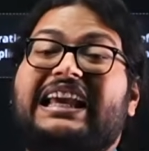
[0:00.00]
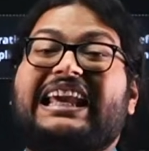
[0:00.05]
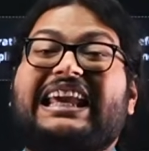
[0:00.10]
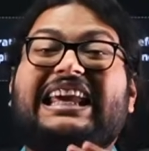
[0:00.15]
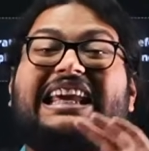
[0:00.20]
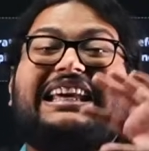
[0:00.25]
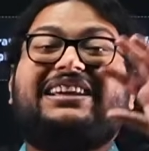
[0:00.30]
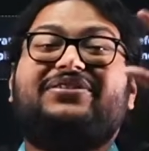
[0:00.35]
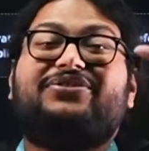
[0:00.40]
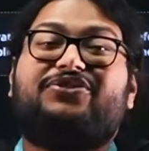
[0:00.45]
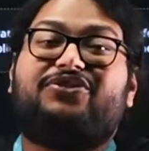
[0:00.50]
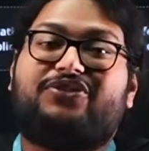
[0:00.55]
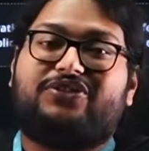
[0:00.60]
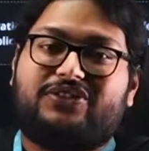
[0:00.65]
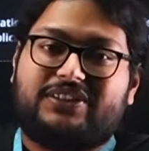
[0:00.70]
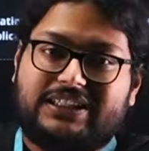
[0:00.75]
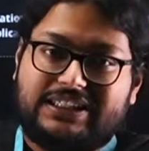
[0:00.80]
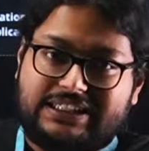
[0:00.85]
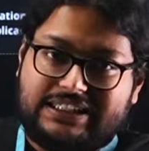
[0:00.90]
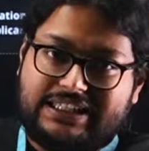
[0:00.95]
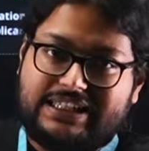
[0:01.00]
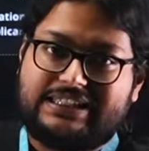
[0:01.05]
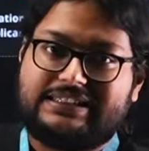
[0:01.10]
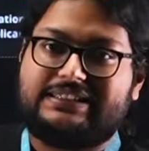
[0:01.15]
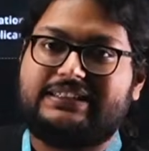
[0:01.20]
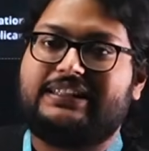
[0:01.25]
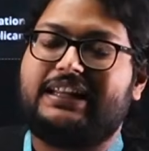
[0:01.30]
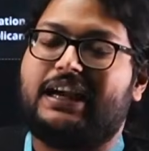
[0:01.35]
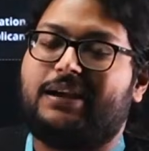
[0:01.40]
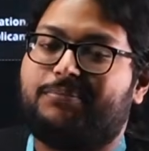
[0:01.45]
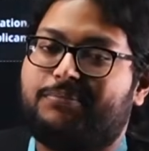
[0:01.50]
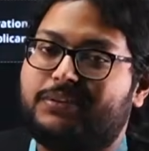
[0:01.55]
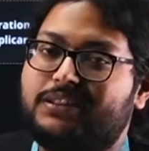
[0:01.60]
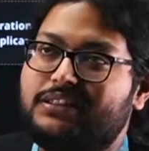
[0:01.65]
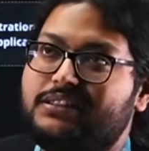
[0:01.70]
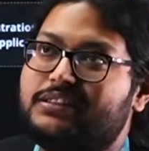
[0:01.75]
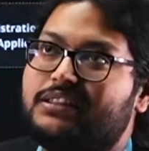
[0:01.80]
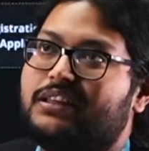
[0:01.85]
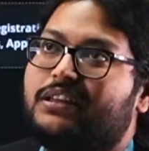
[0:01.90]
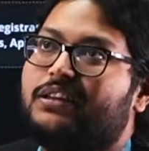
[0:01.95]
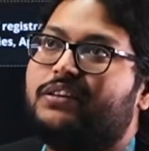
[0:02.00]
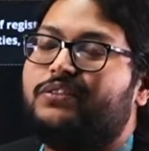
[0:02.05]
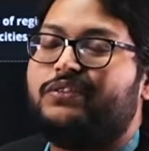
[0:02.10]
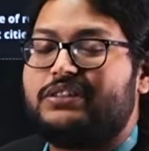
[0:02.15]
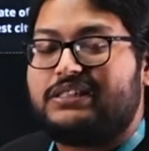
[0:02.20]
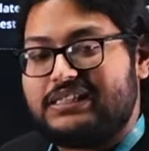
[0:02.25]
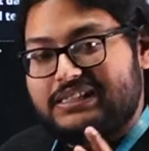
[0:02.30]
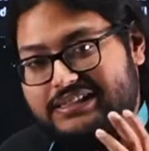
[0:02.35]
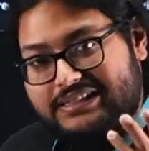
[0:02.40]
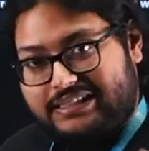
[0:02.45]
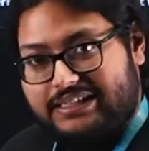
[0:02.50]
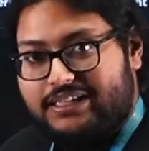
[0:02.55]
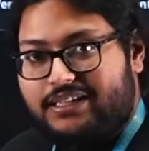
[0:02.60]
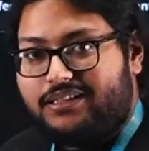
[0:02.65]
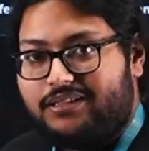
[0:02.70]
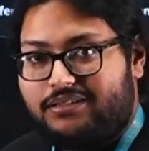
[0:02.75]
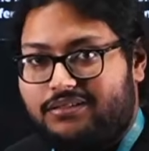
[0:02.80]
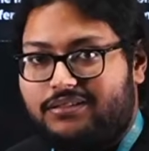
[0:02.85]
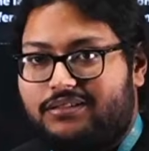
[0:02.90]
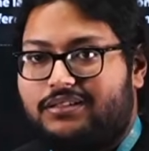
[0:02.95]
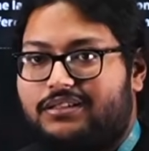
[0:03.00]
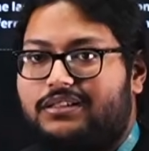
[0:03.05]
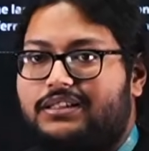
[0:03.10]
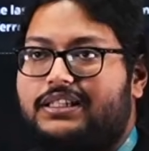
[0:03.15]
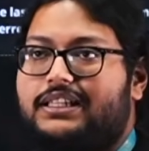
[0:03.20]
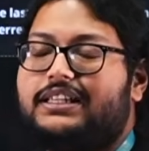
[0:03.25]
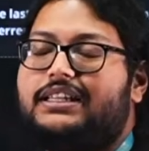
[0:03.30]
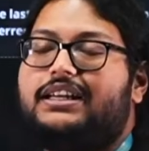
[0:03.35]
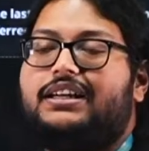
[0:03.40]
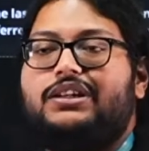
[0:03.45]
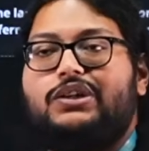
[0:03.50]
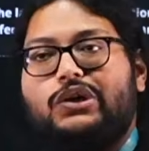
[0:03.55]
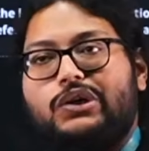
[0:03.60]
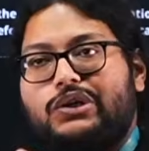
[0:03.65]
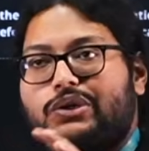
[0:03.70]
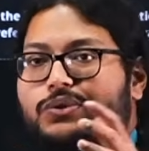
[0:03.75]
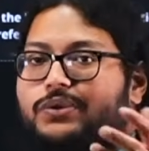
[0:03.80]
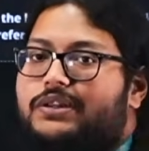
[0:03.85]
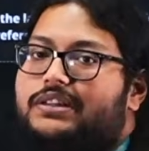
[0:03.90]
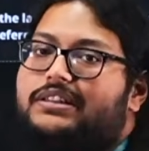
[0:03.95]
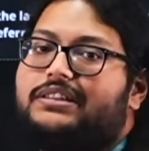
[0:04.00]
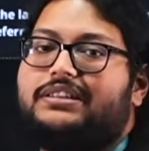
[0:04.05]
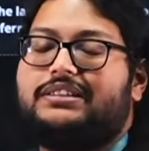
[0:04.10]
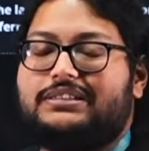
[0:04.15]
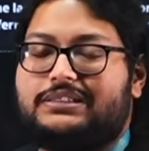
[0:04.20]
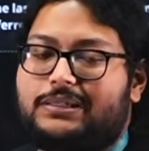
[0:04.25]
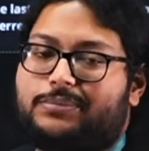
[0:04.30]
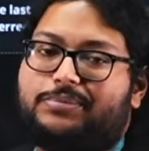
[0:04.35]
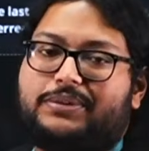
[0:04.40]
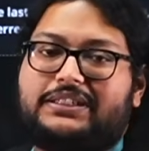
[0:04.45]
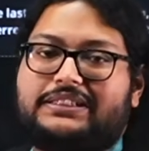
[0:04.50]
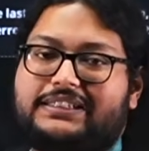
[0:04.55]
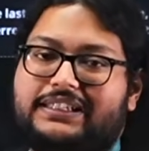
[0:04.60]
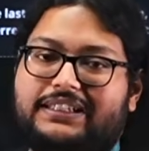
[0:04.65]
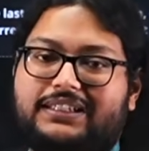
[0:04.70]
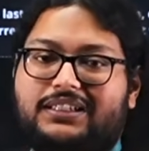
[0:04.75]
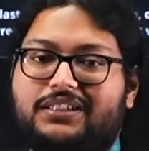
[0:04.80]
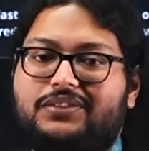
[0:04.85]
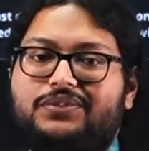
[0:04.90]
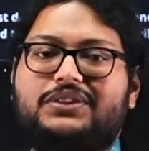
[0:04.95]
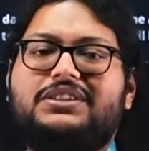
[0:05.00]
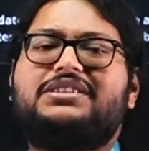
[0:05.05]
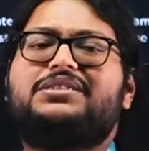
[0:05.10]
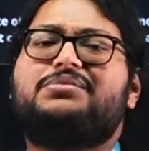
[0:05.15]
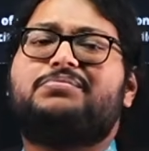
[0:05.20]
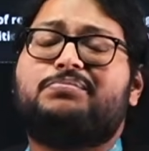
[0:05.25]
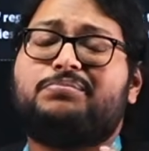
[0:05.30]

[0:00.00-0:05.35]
If in case it happens, which is rare, they'll allot you a separate center, which